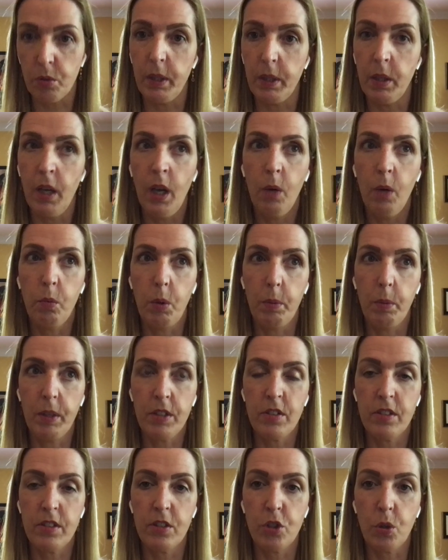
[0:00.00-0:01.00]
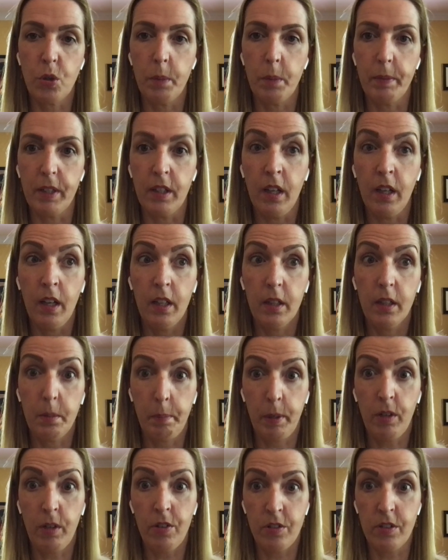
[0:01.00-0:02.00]
So we wanted to show him the
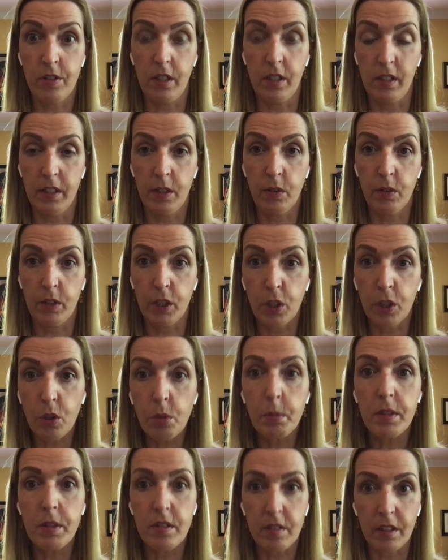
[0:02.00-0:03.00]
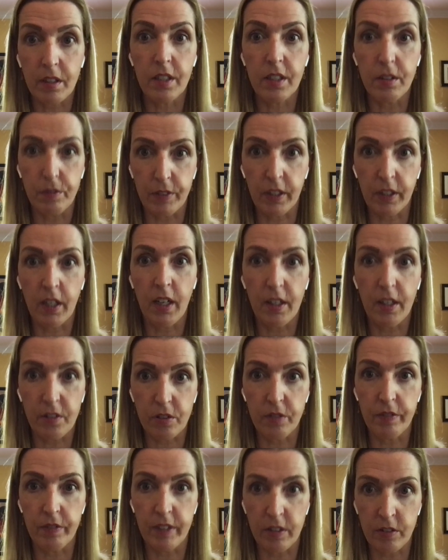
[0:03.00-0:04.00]
personal, the human side of the
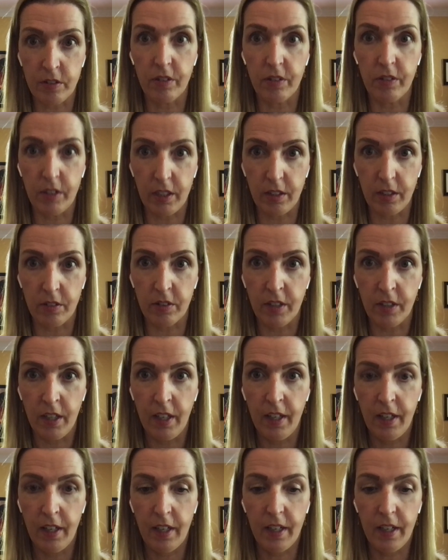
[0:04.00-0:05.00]
cost of this disease,